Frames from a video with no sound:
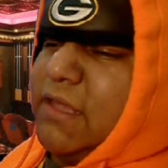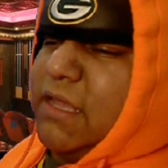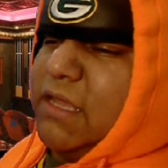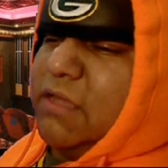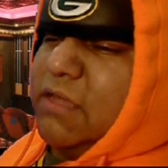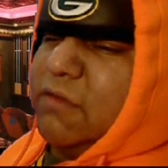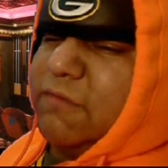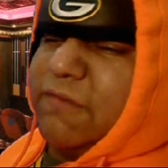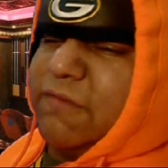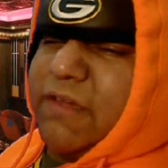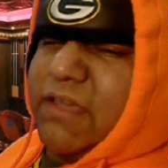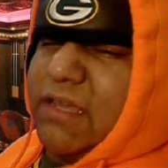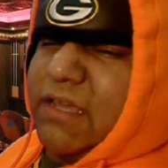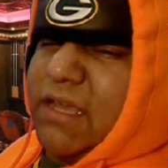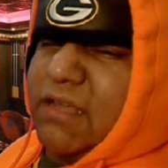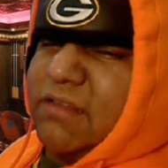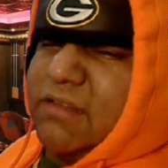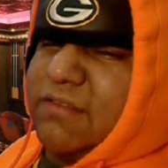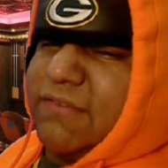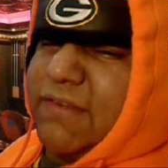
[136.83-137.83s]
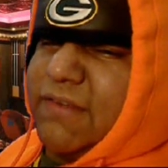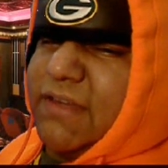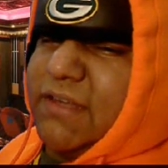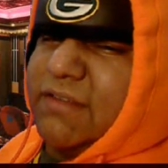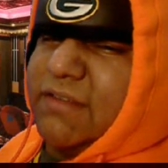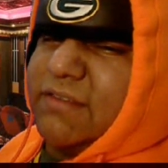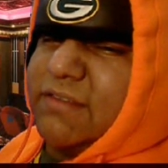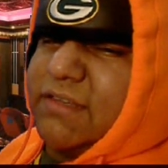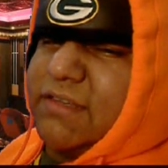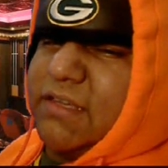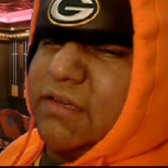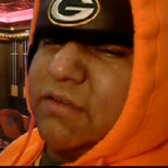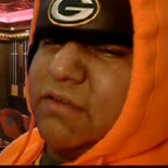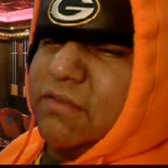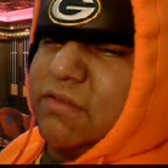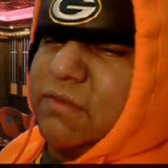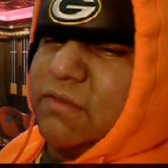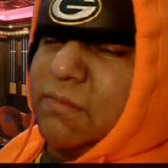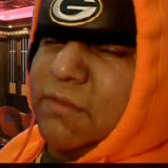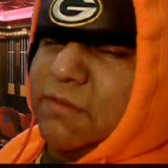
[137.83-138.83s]
Hey, you Vikings fans, can
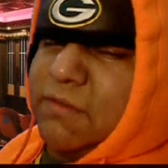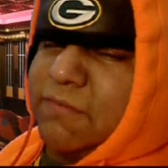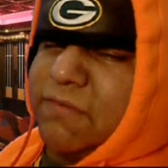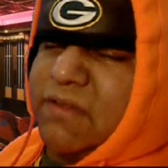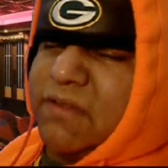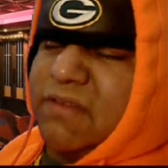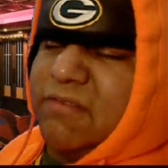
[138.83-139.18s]
you do me a